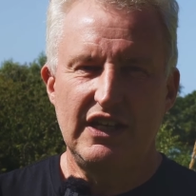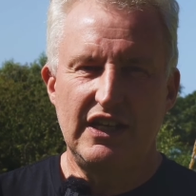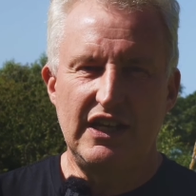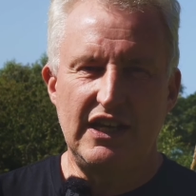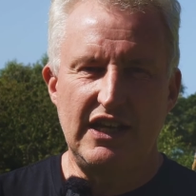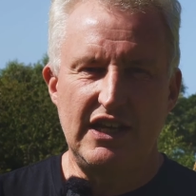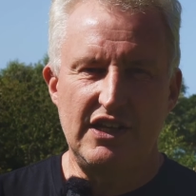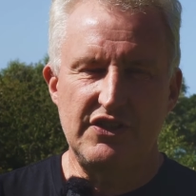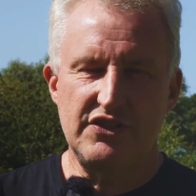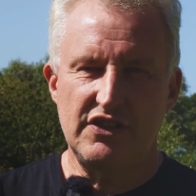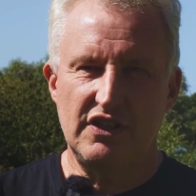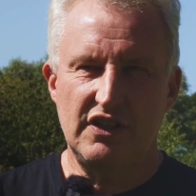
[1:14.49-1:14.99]

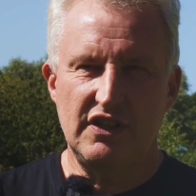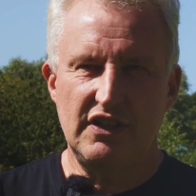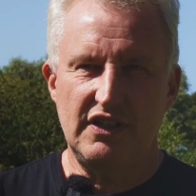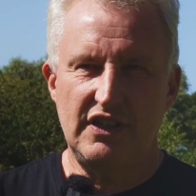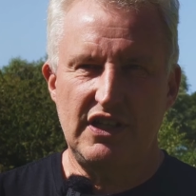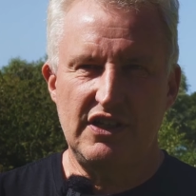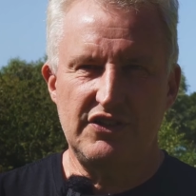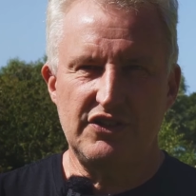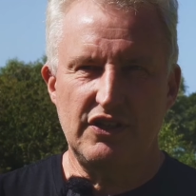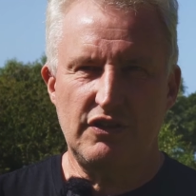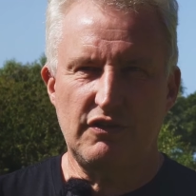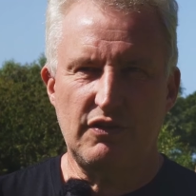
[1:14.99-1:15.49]
is
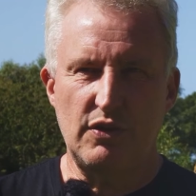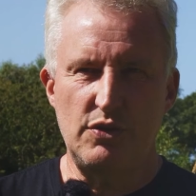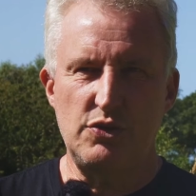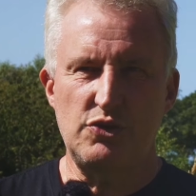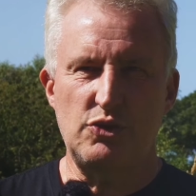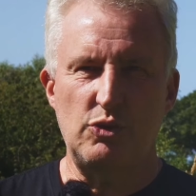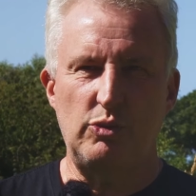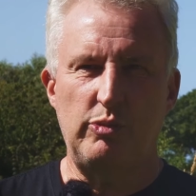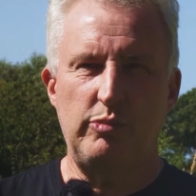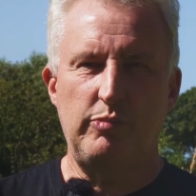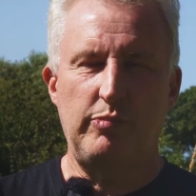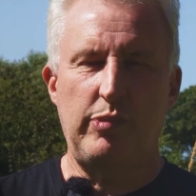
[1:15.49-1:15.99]
a
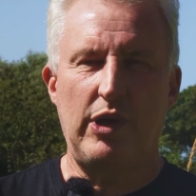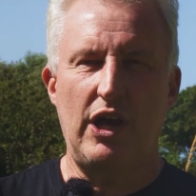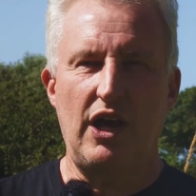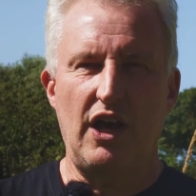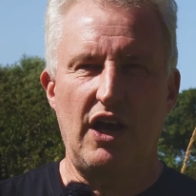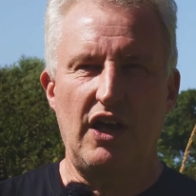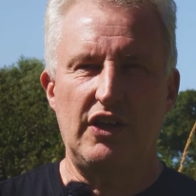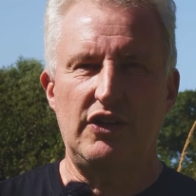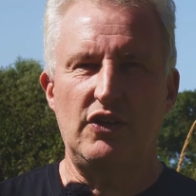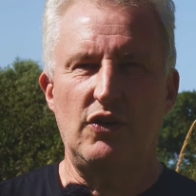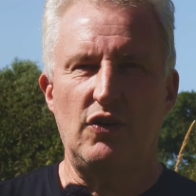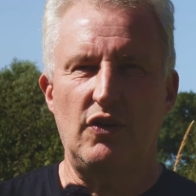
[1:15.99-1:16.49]
crucial
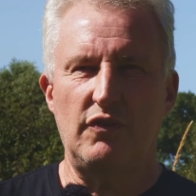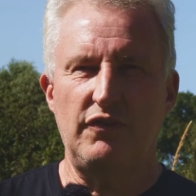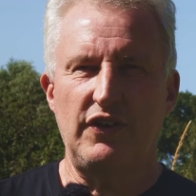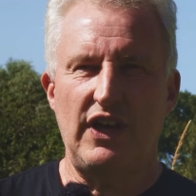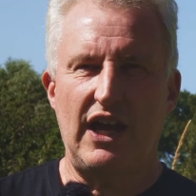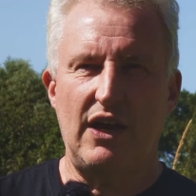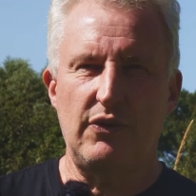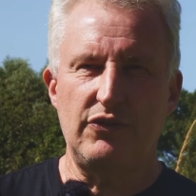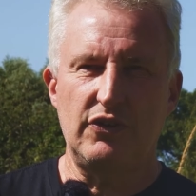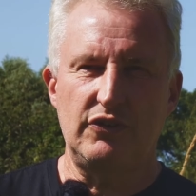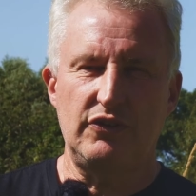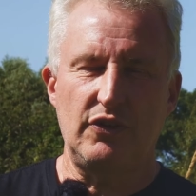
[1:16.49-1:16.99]
part of
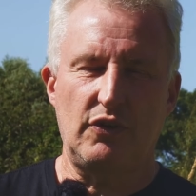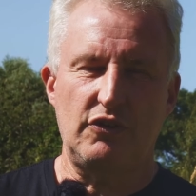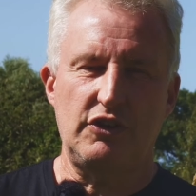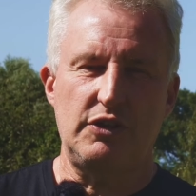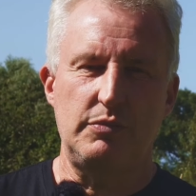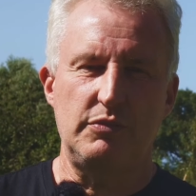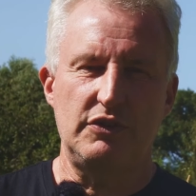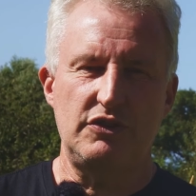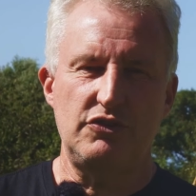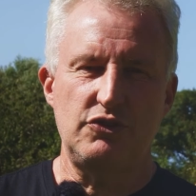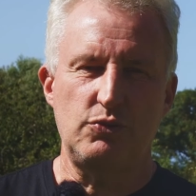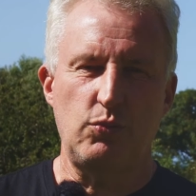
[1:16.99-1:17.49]
how the
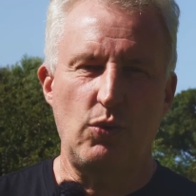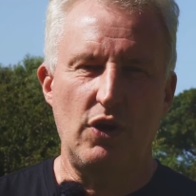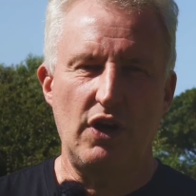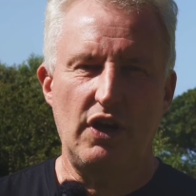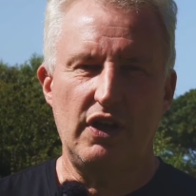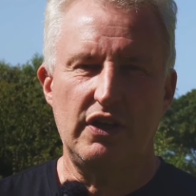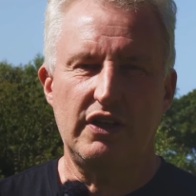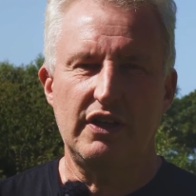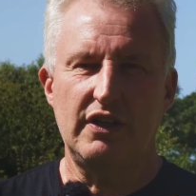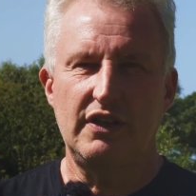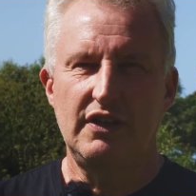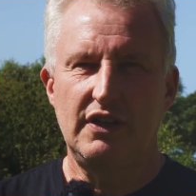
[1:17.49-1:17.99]
documents
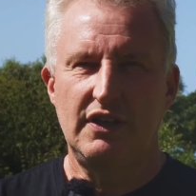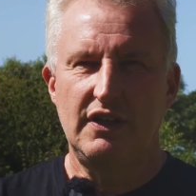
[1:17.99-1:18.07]
work.